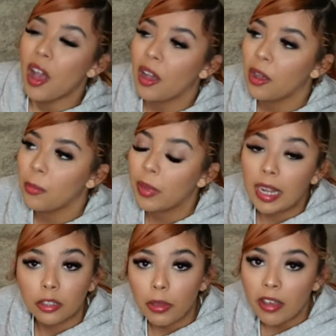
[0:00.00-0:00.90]
Um, but
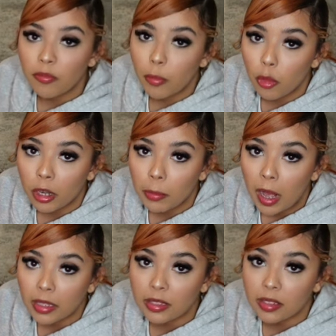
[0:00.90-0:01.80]
I do have more
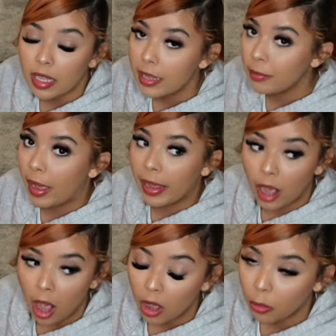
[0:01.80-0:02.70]
boxes in my
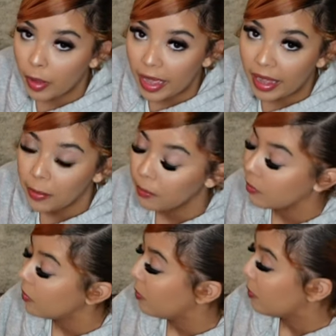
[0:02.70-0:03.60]
hallway.
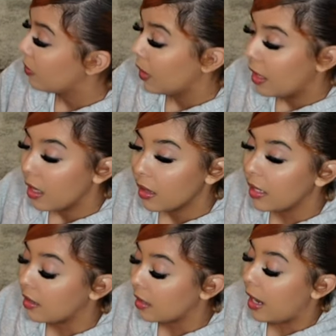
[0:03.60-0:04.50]

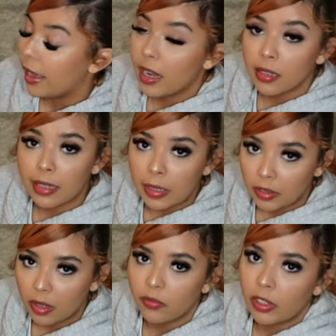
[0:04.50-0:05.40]
Listen, I gotta save
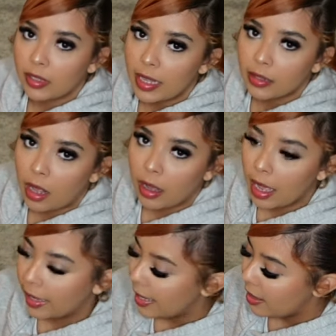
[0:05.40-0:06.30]
some for TikTok.
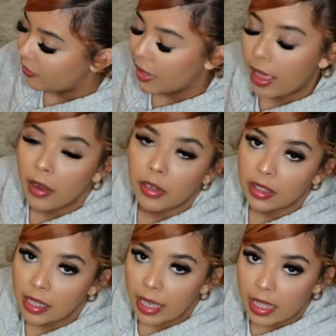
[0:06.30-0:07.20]
I can't fit
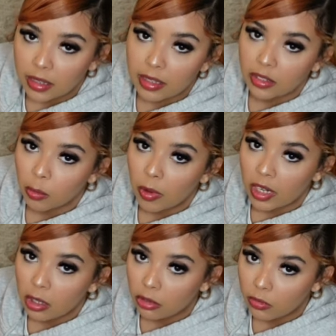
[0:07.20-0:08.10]
everything in this one
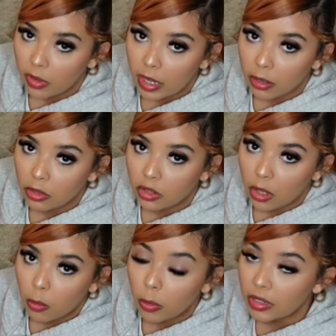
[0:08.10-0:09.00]
YouTube video,
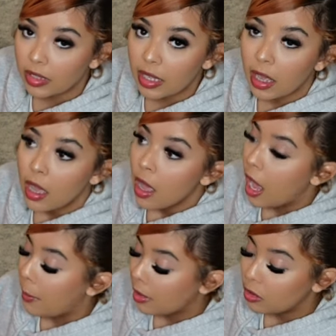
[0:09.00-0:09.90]
so we'll see.
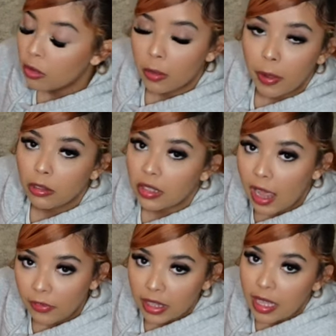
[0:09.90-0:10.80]
I'm also gonna post
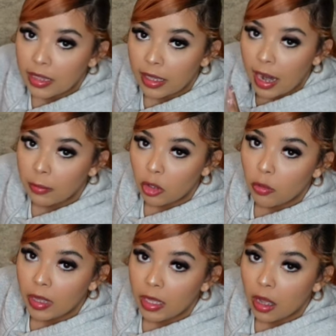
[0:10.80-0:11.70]
everything that I'm
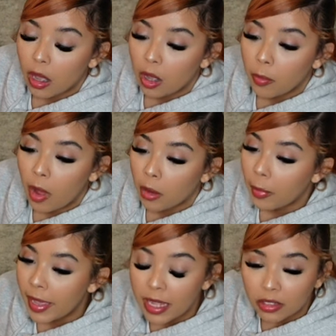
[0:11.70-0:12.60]
doing um, on
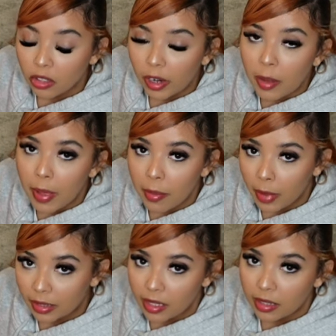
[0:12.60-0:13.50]
my Instagram and
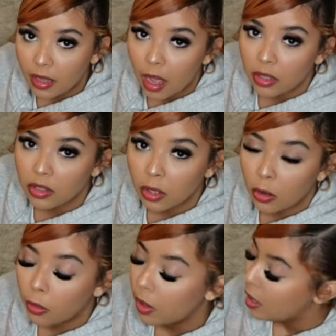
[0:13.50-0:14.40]
my TikTok, so